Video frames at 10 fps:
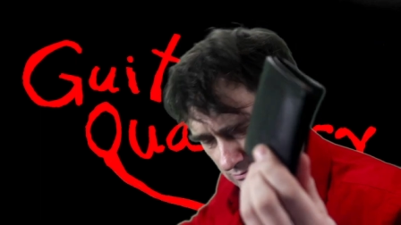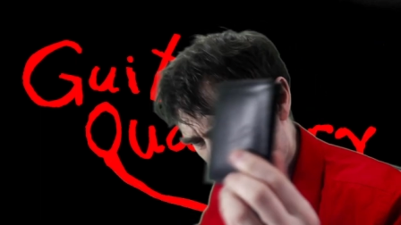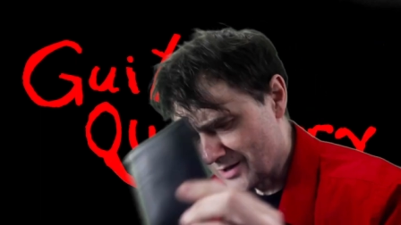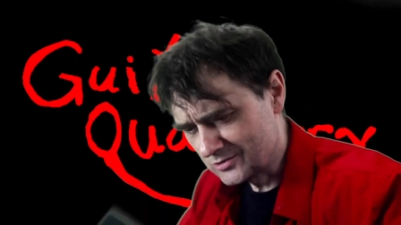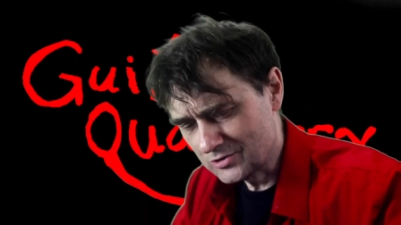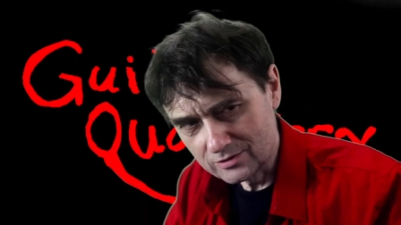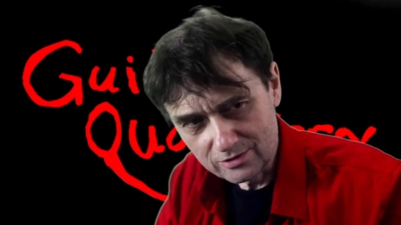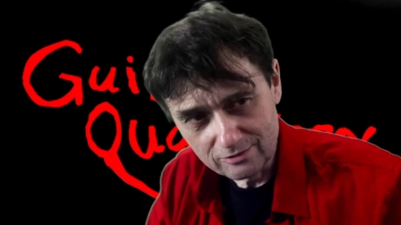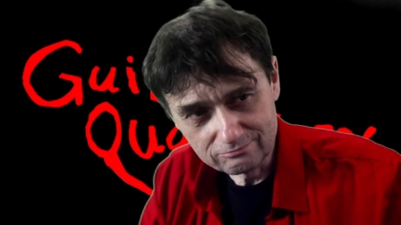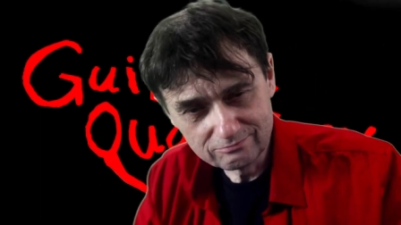Yeah, I'll show it to
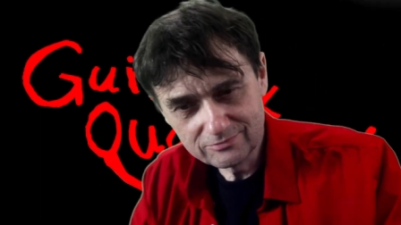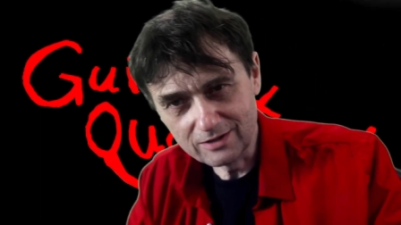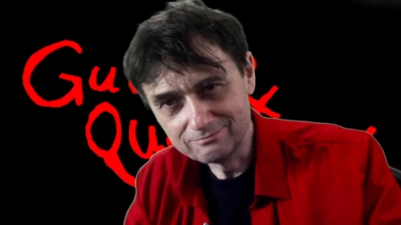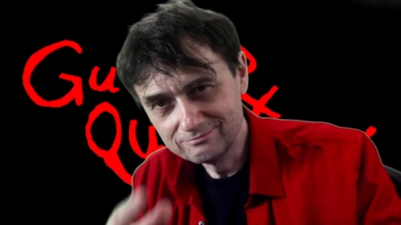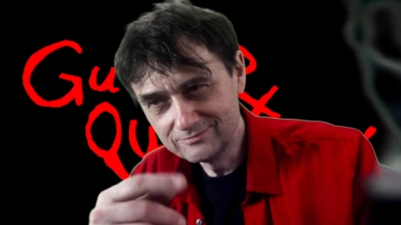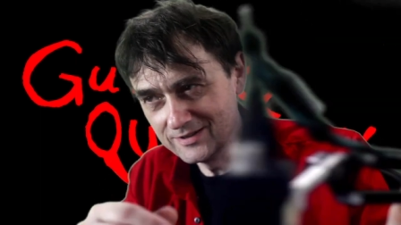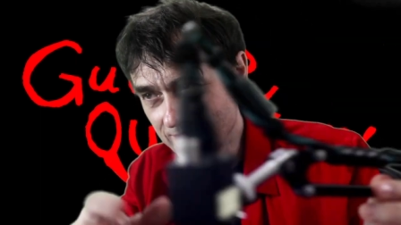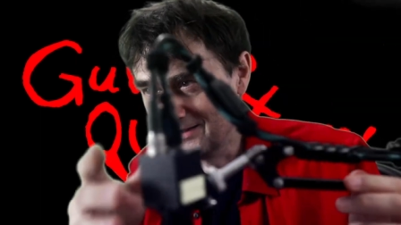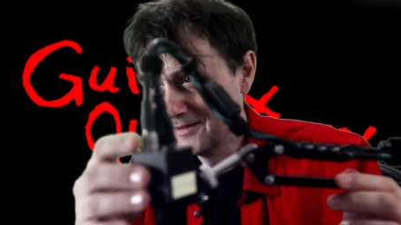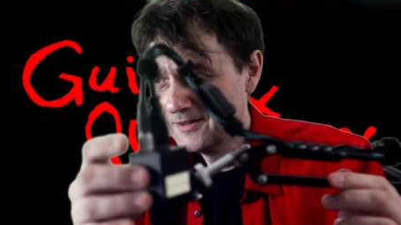you. Yeah,
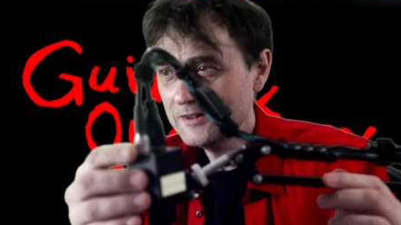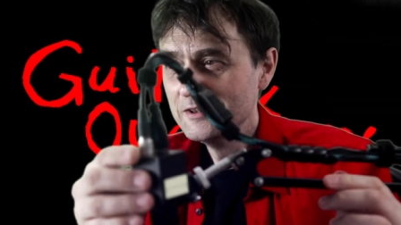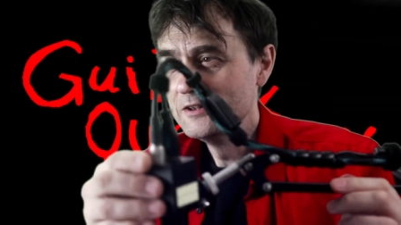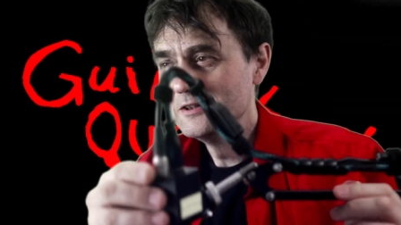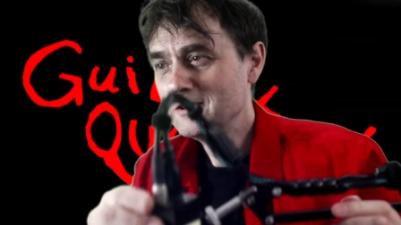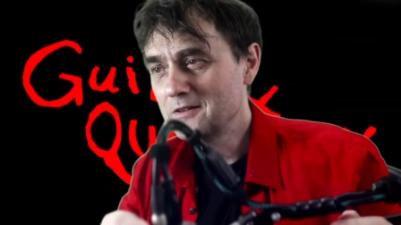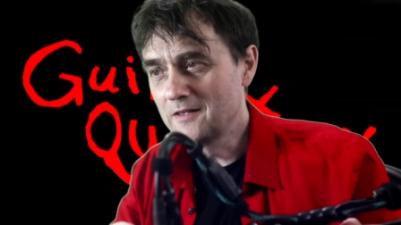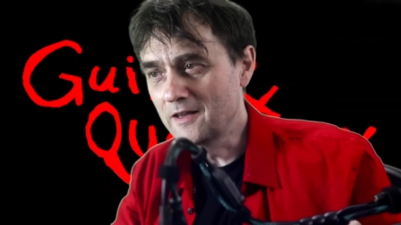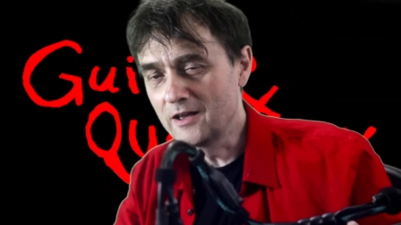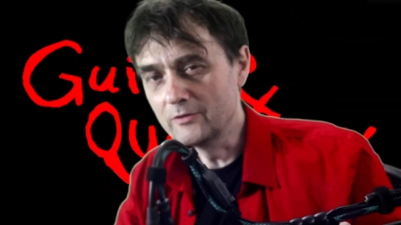
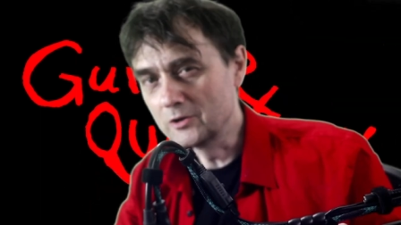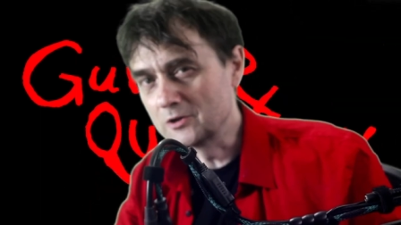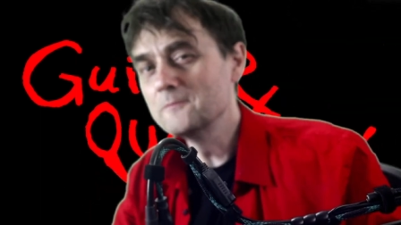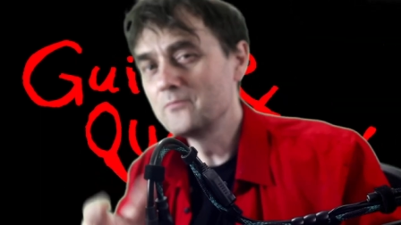yeah, have a look.